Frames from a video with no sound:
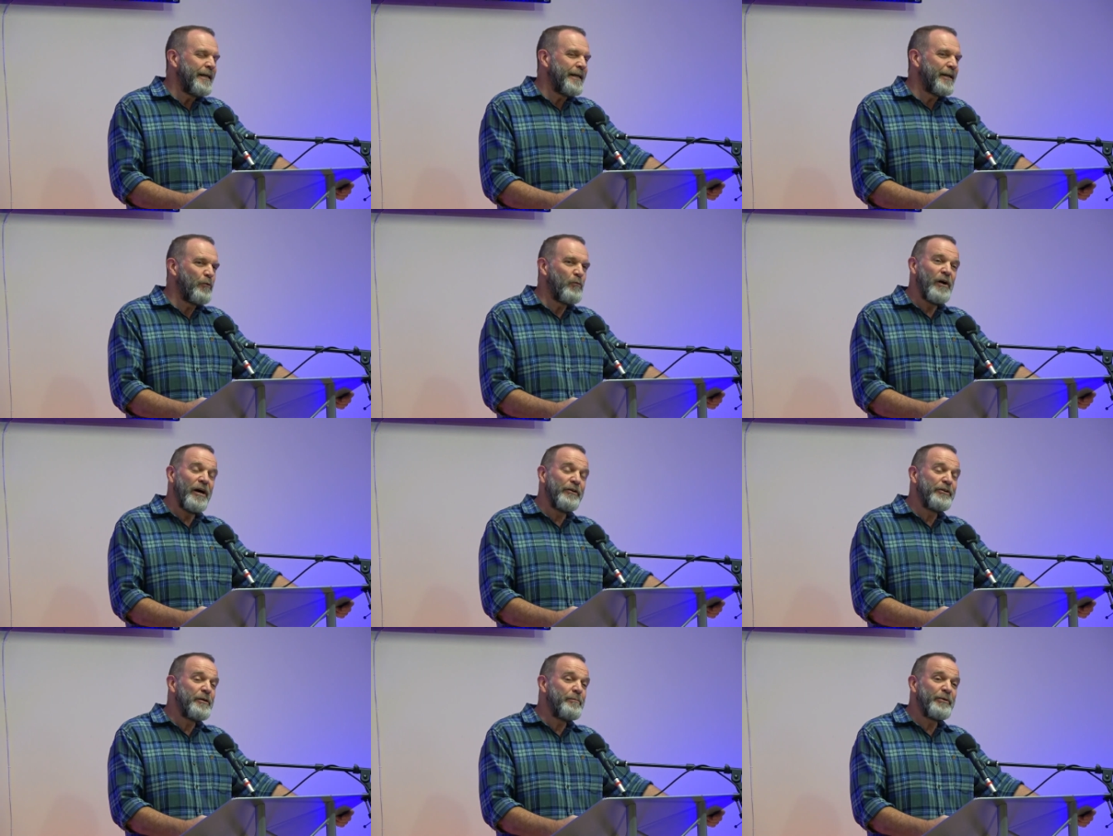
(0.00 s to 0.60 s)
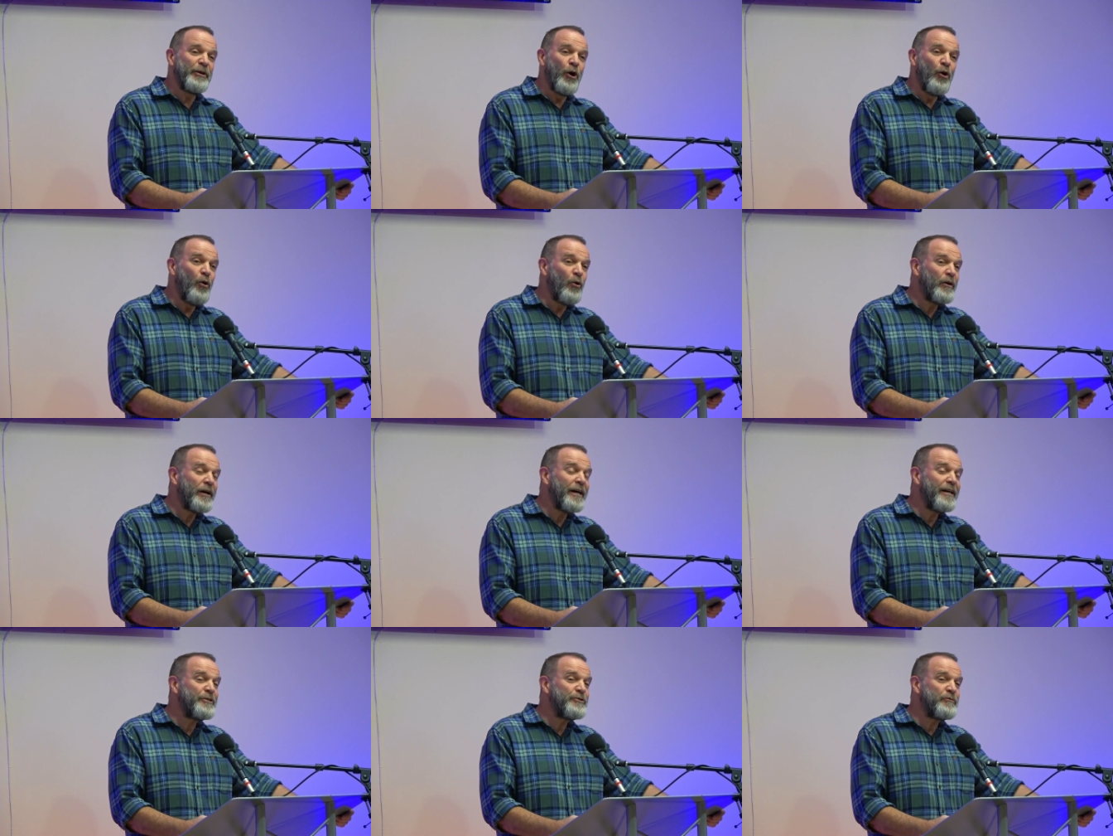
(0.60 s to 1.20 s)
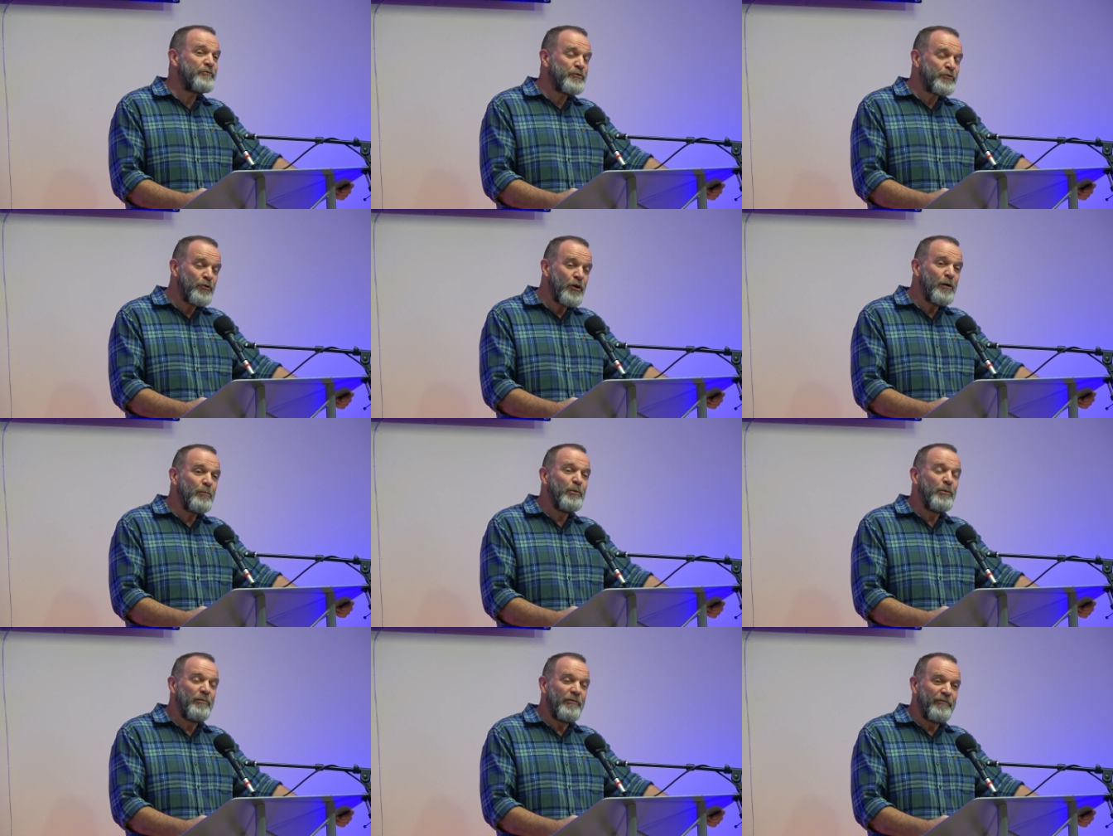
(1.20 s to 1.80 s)
And I wound up in all kinds of
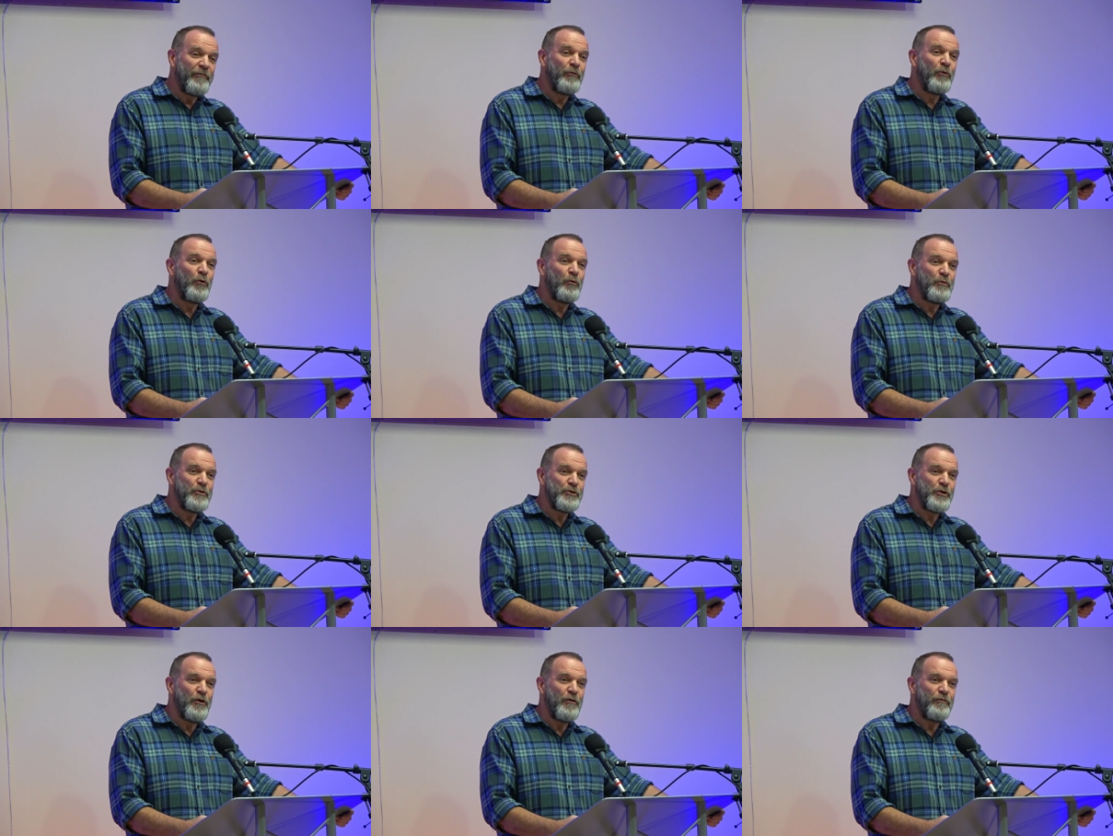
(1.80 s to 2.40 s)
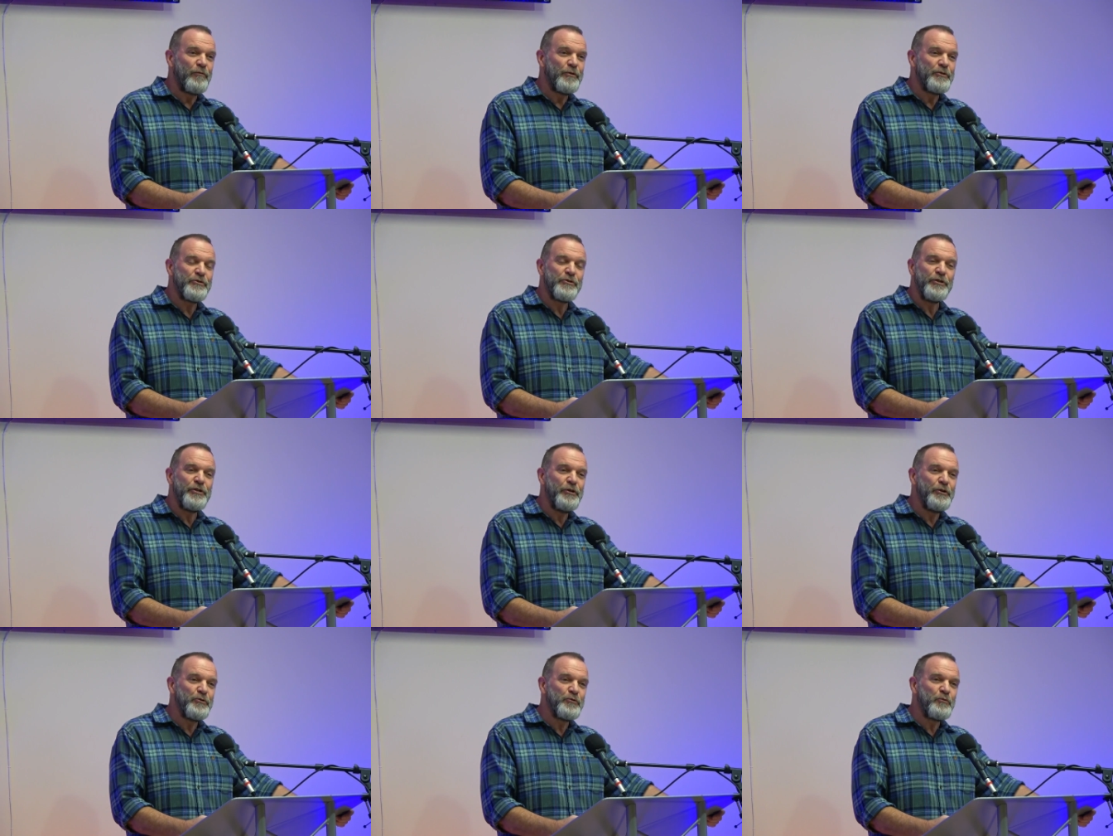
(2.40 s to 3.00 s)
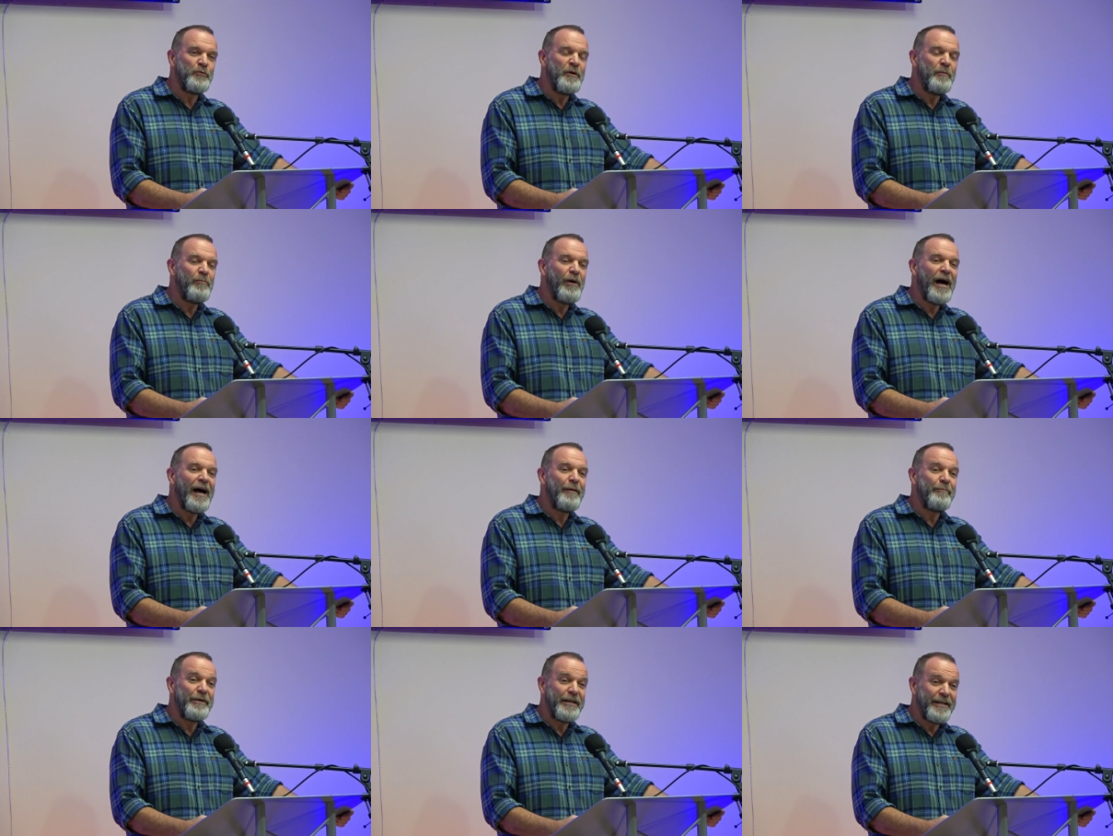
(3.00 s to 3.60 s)
trouble before it was over. As the years went
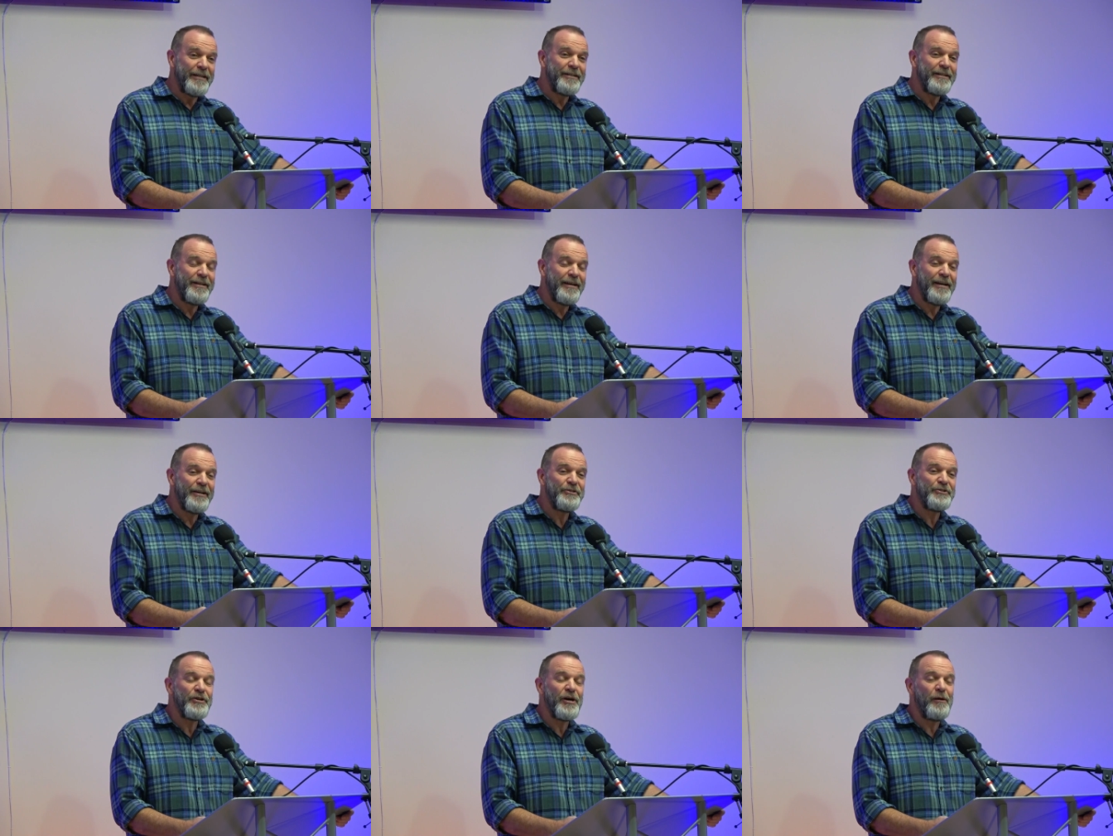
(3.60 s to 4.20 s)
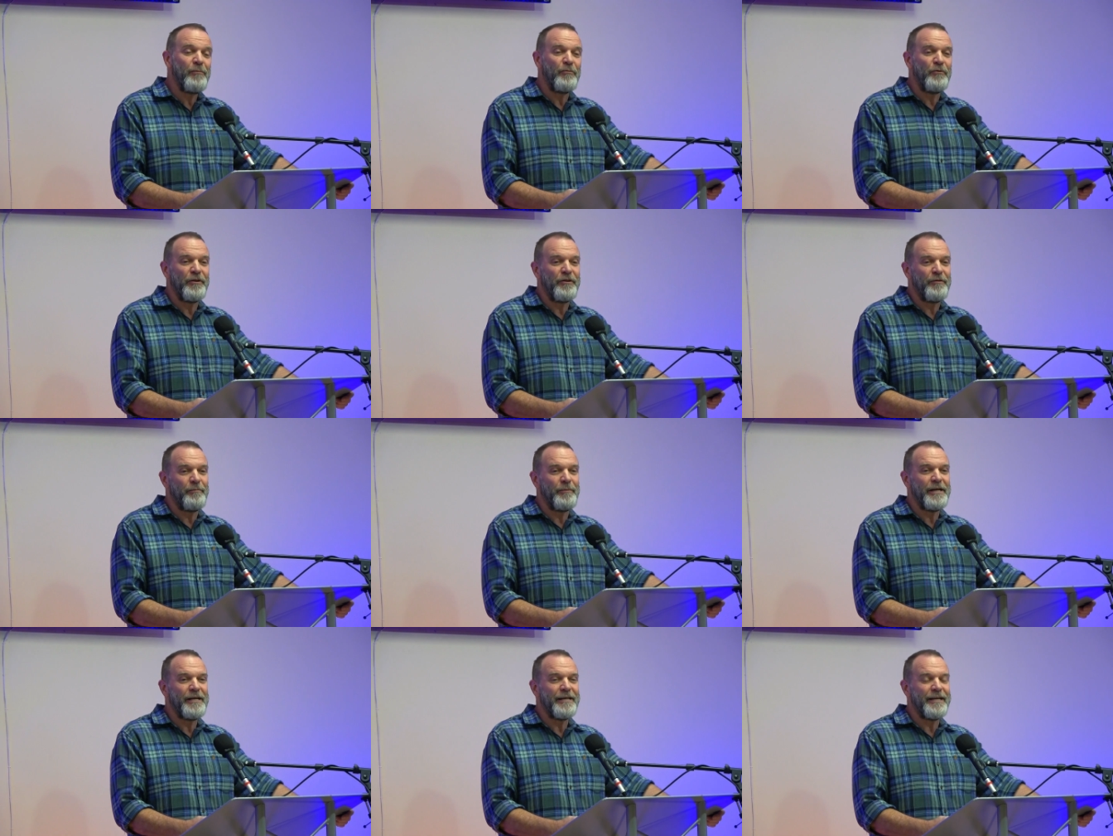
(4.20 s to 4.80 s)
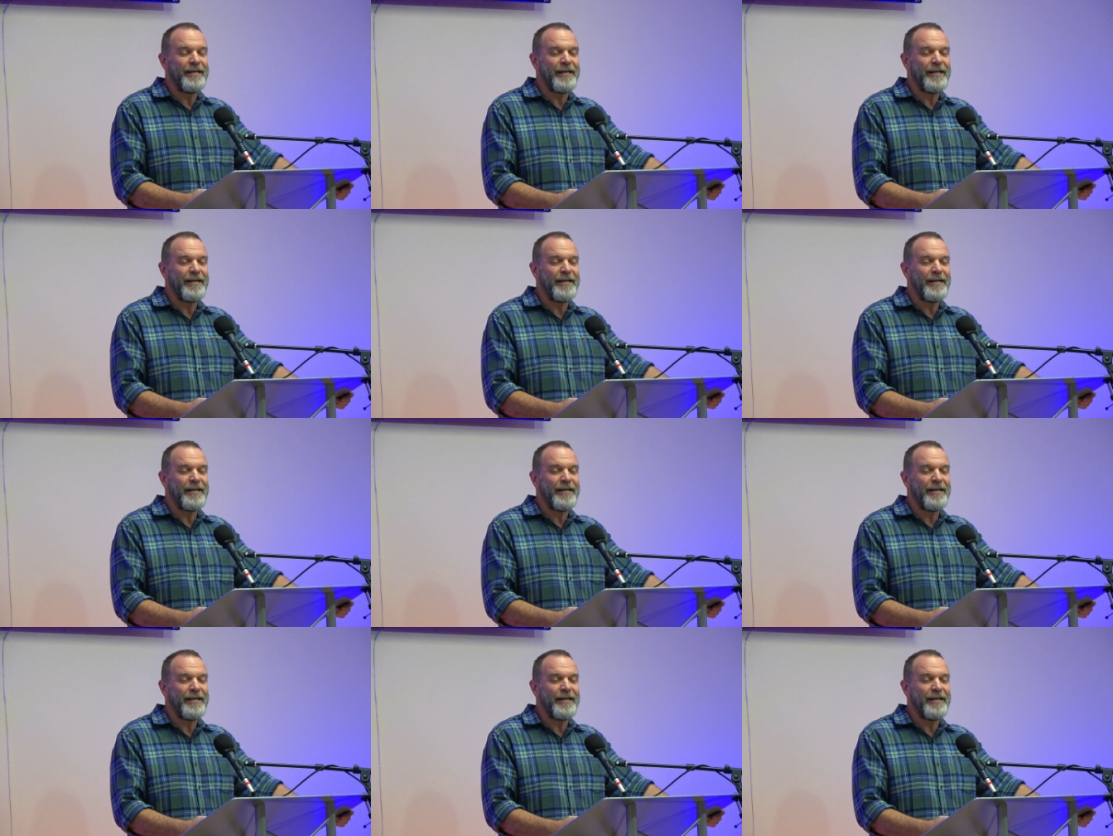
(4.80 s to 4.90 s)
by, it began to catch up with me.